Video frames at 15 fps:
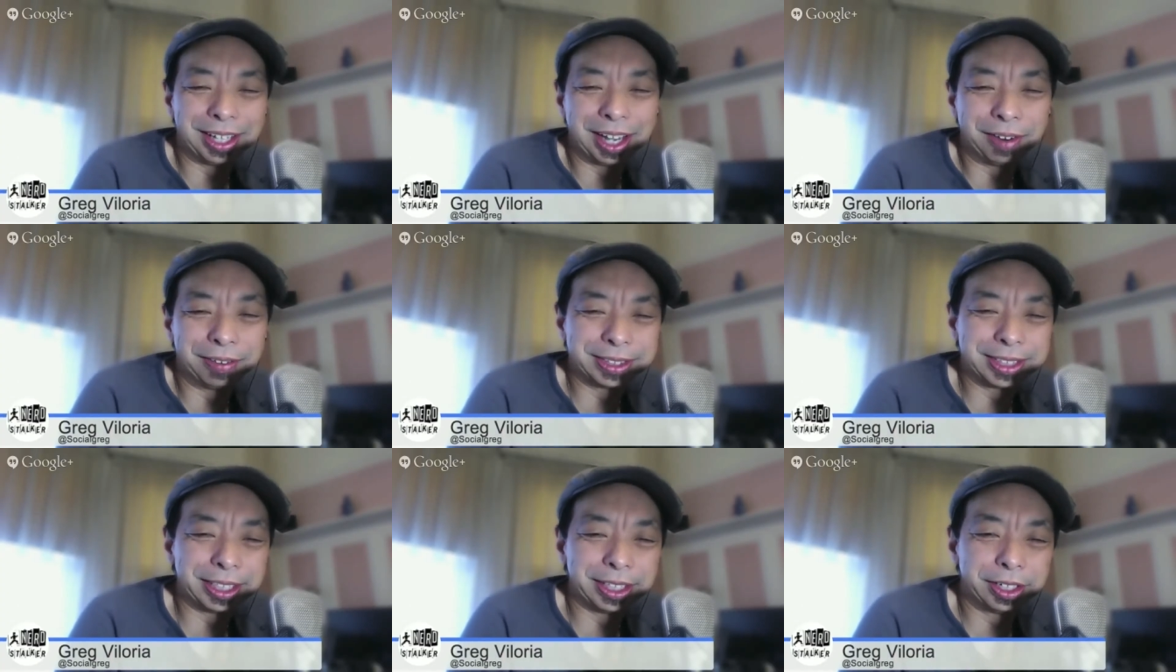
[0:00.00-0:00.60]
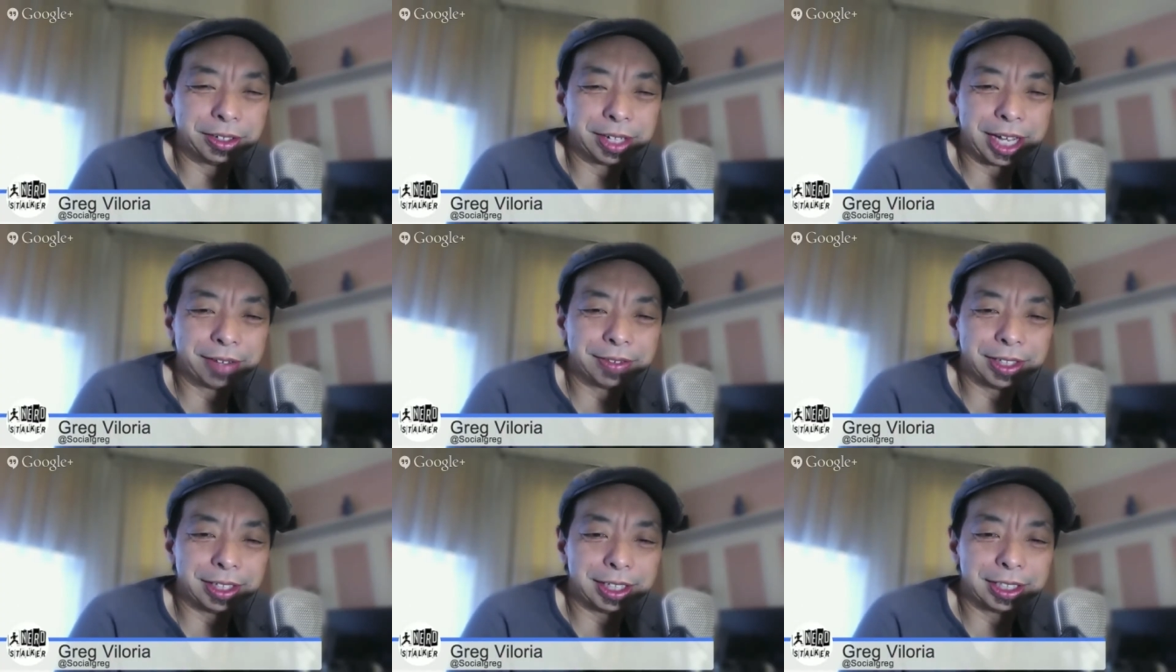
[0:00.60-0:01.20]
obviously they don't
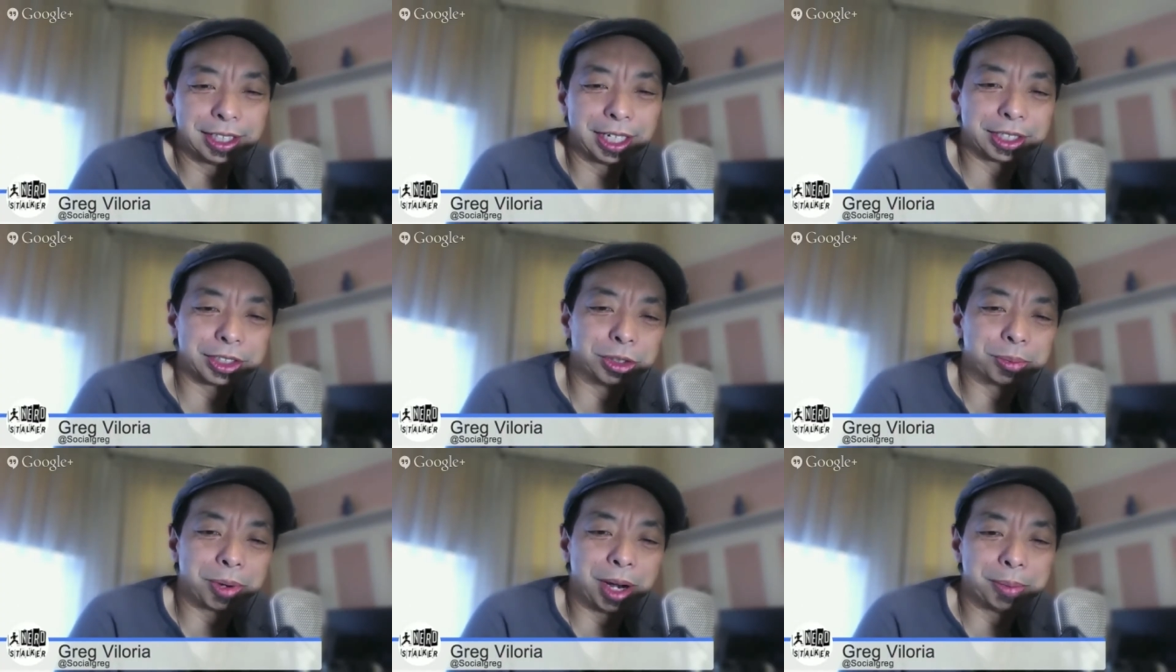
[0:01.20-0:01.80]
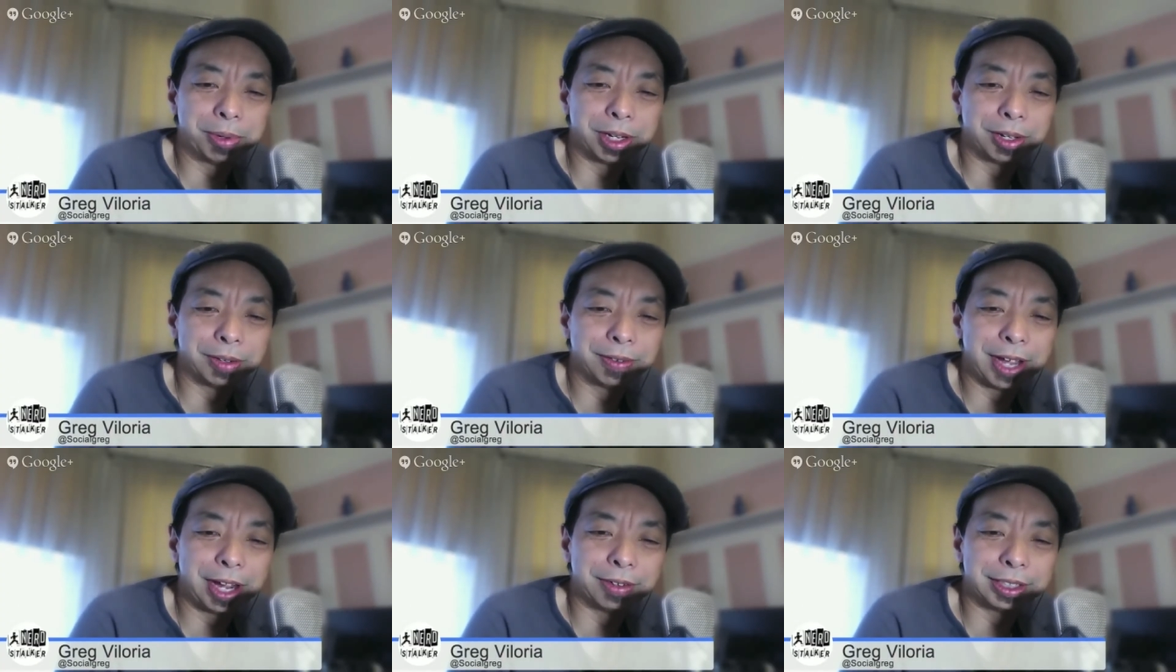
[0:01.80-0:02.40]
have the intellectual property of
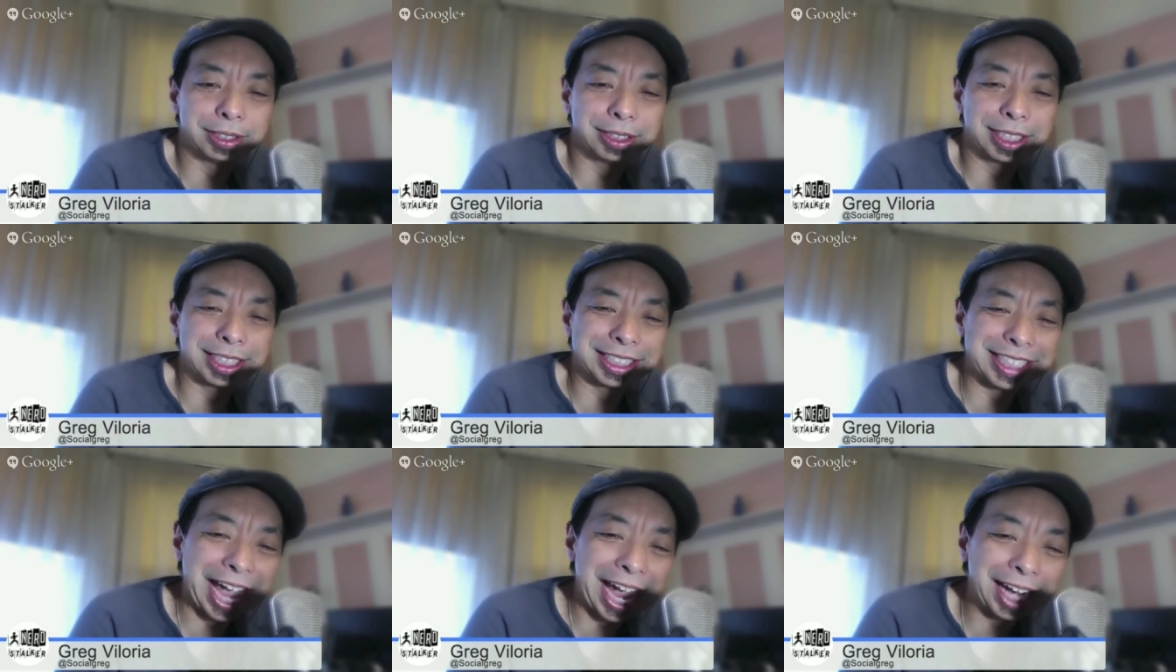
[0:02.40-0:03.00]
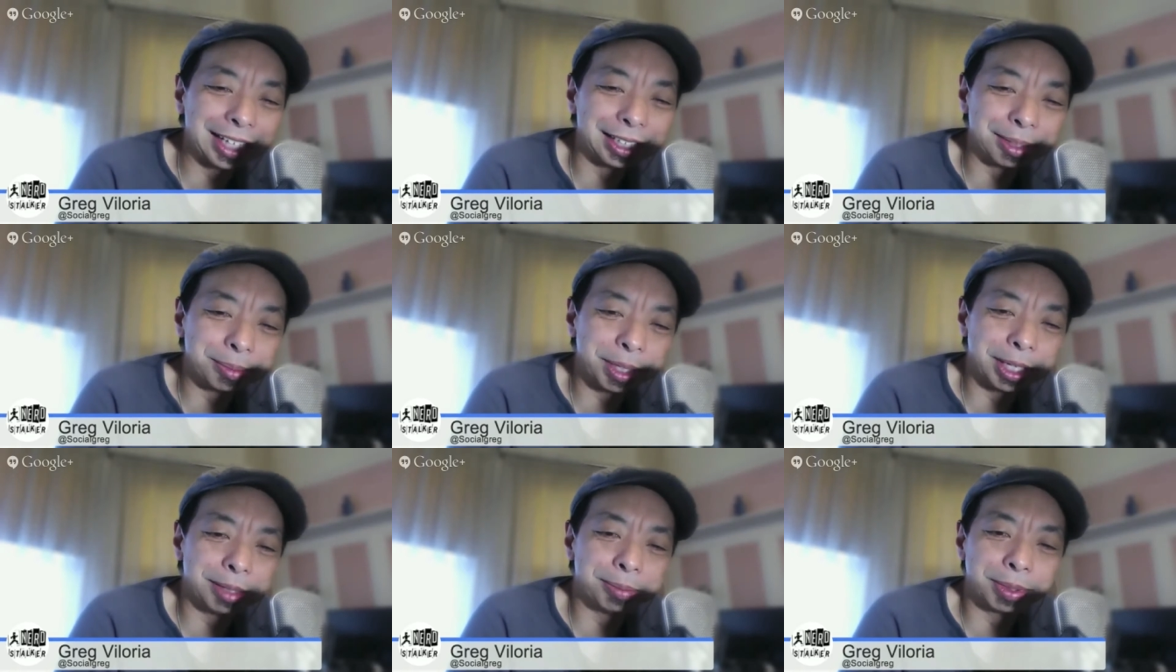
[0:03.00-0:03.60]
how it's exactly
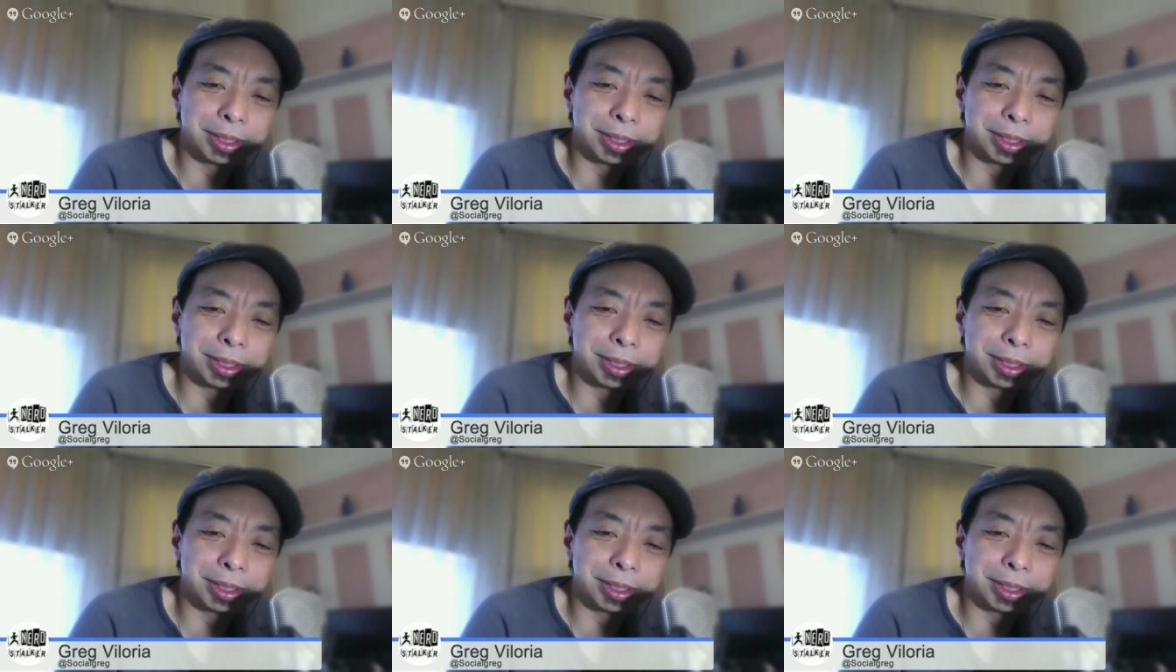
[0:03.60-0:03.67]
made,